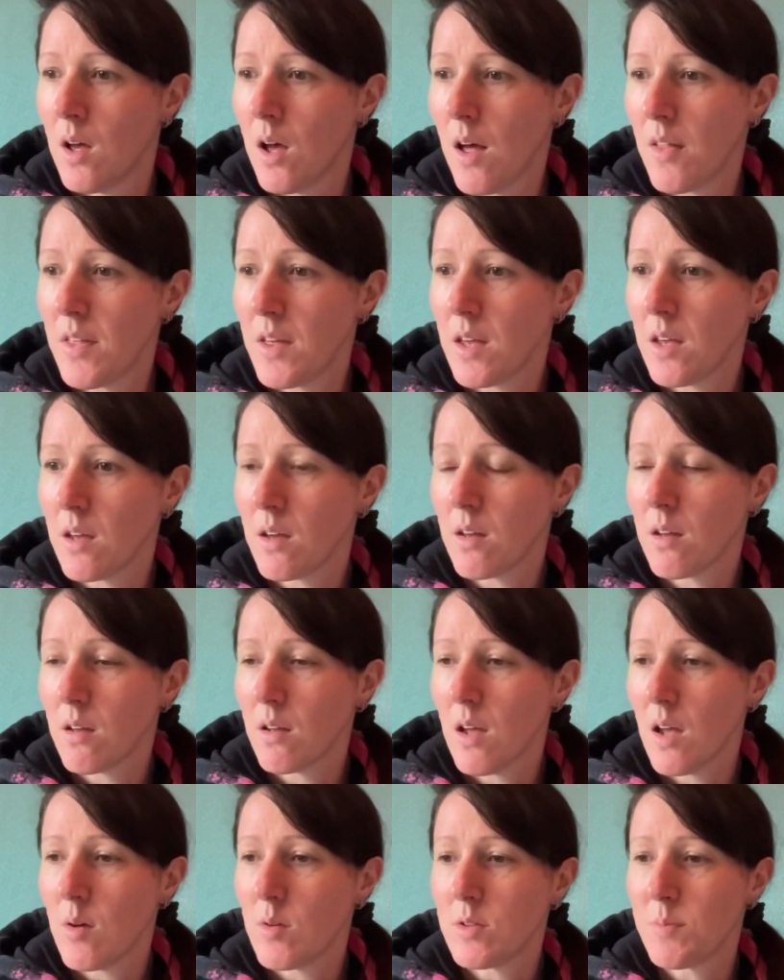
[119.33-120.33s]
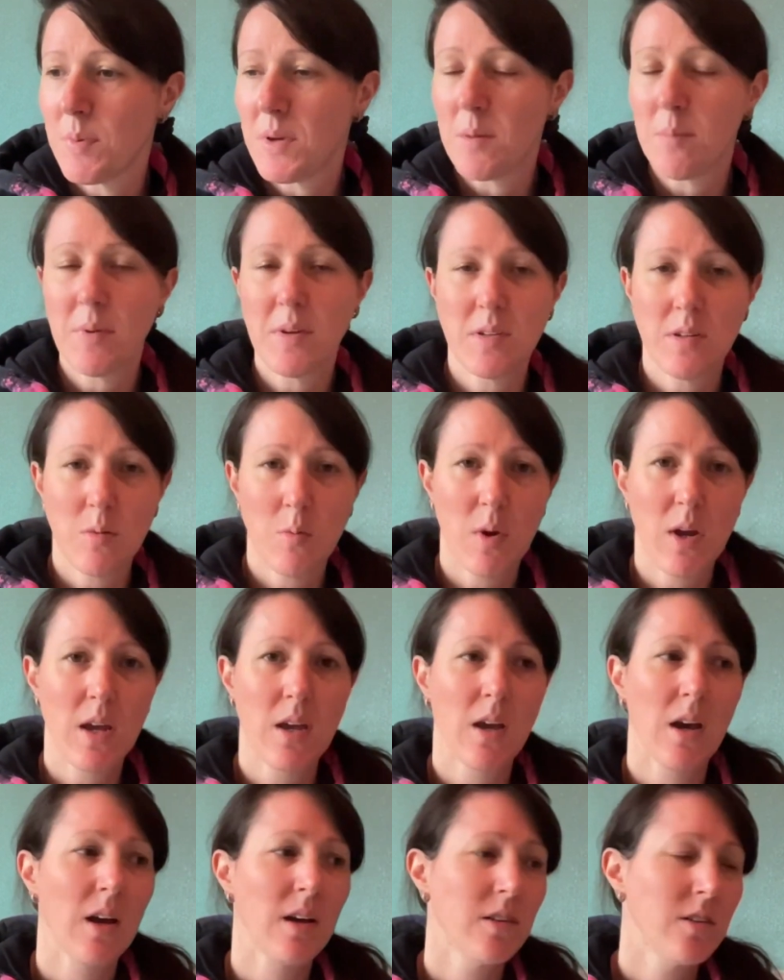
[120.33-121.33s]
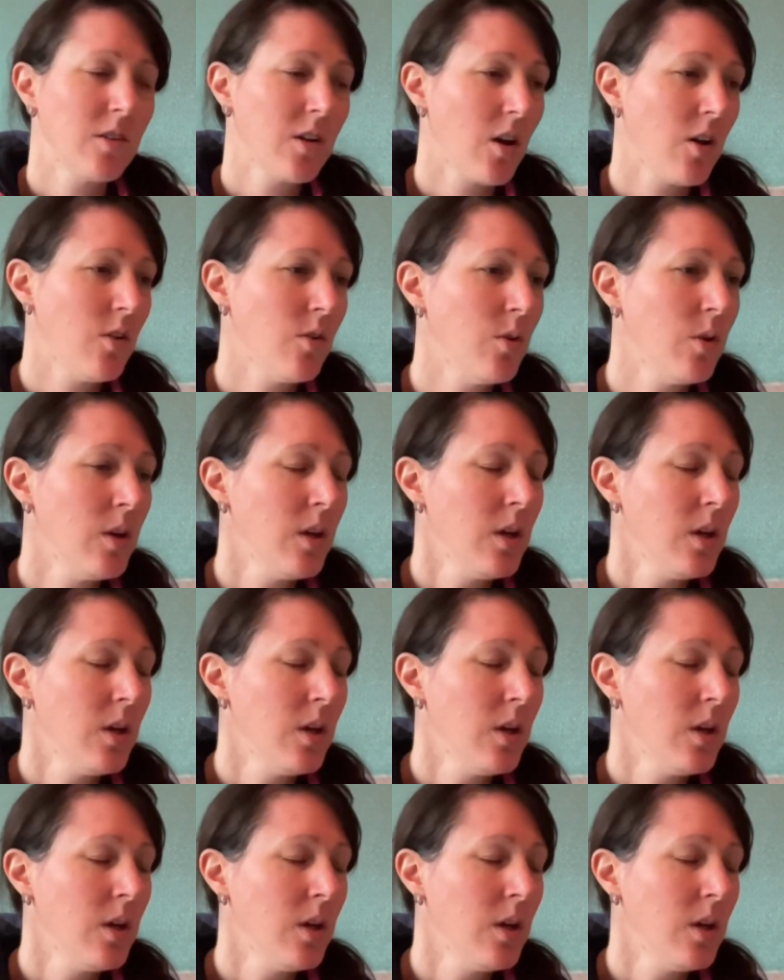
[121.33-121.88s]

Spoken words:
I think it's been a busy week. I had to go